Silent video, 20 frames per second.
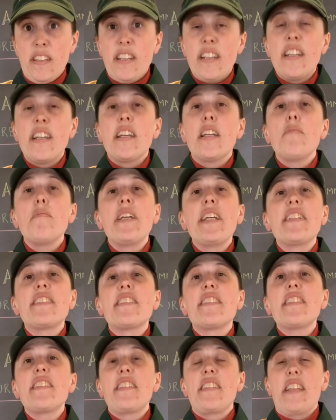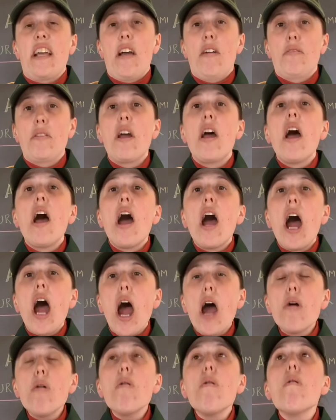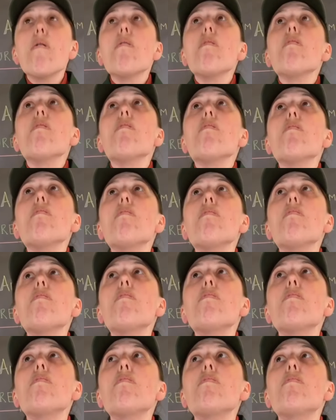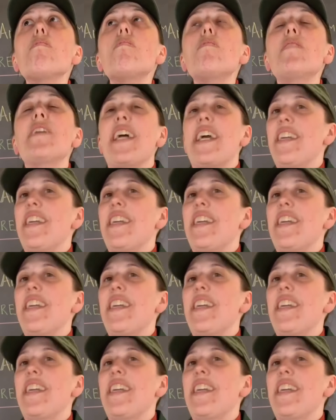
It makes this sound, ow!